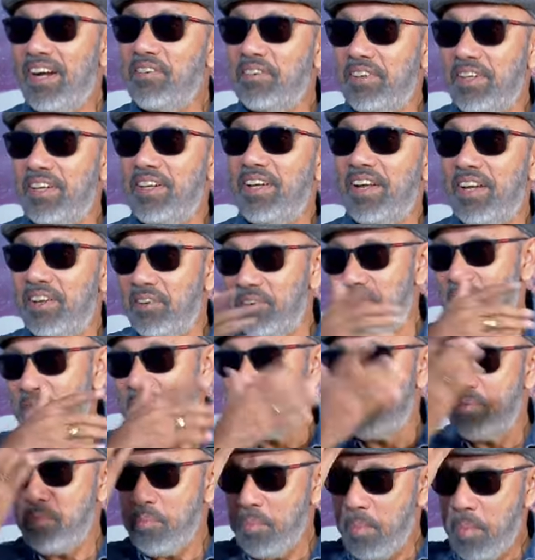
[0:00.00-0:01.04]
Savitri Garu.
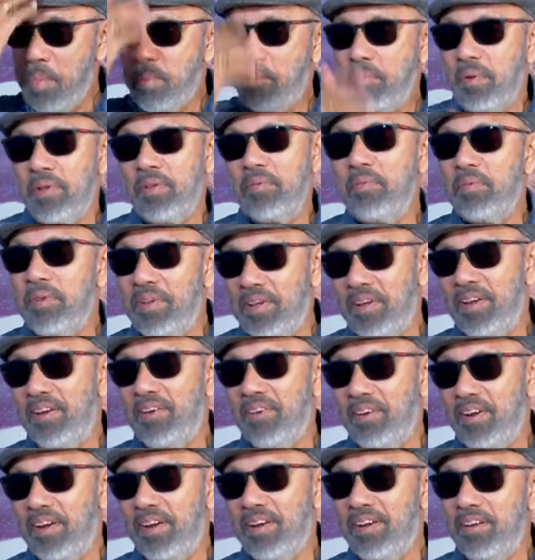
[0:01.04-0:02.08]
Padmini
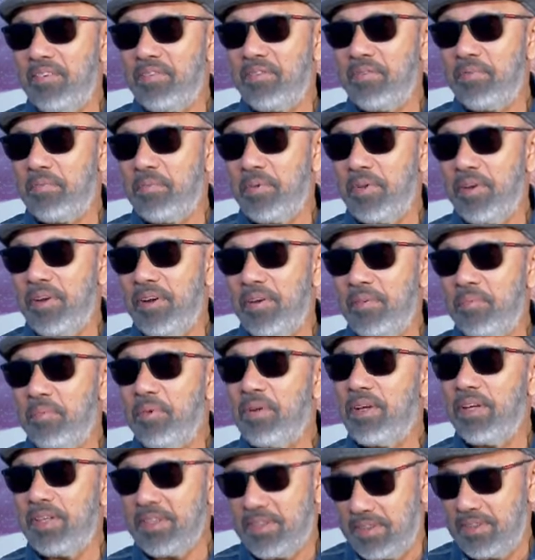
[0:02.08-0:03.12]
garu kind of period,
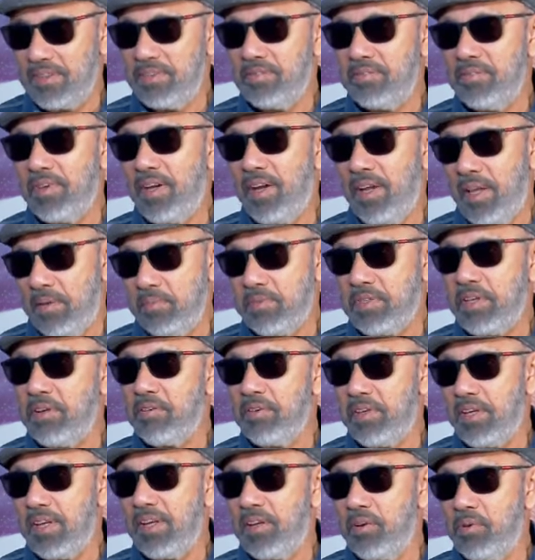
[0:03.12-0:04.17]
because I am
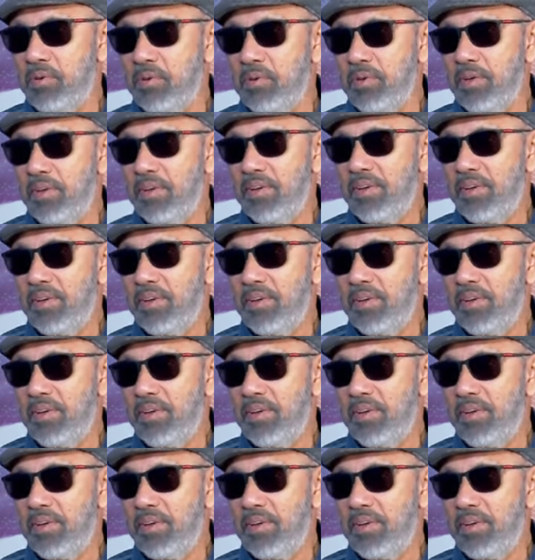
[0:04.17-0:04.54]
70 now,